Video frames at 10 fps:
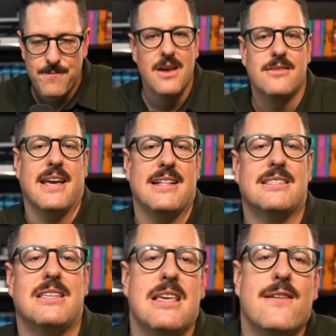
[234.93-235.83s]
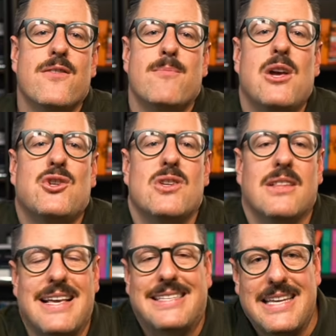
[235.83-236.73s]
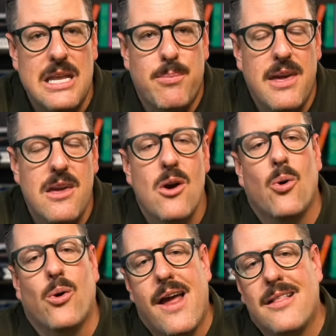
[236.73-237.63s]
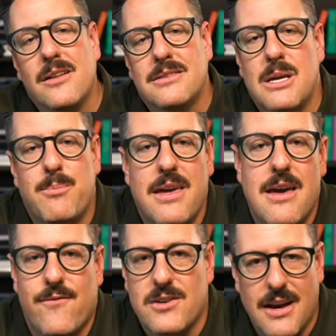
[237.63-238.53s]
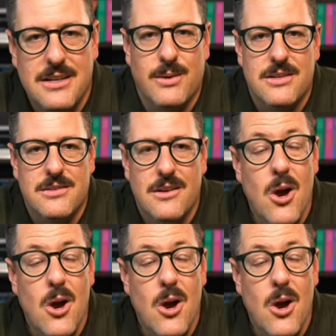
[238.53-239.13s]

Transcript: They can see information like CDP or LLDP advertisements,